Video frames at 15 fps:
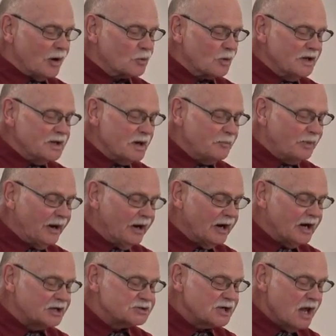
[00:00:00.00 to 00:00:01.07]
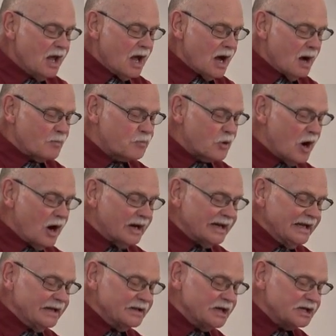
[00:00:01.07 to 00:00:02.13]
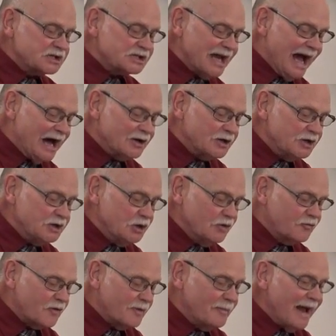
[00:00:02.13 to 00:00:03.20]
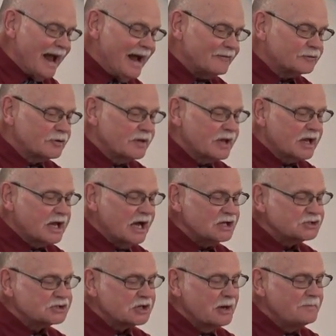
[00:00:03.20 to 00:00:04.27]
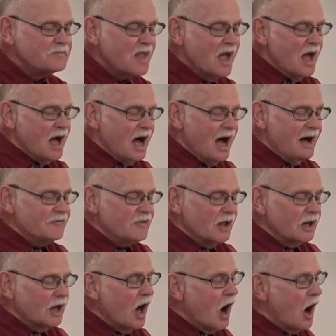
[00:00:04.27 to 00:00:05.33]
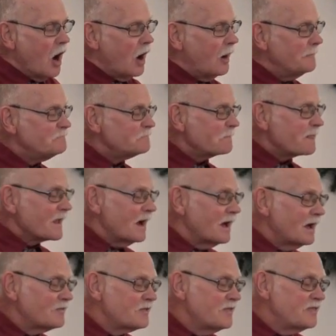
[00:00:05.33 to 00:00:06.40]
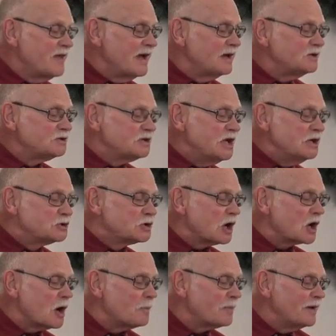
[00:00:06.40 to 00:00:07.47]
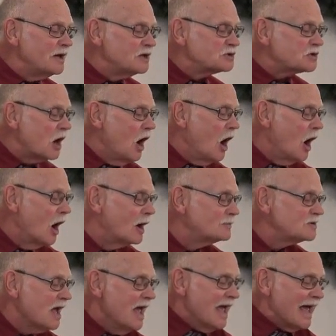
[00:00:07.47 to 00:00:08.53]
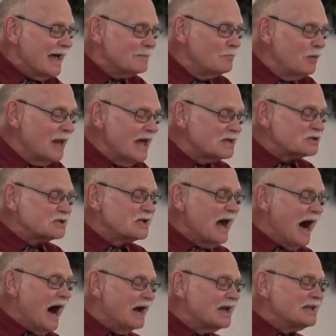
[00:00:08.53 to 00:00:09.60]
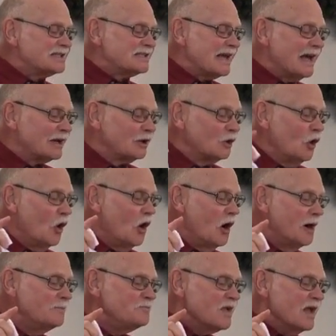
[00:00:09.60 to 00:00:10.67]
And when the parents uh, brought in the child to do for him after the custom of the law, uh, then he took up in his arms and blessed God and said, Lord,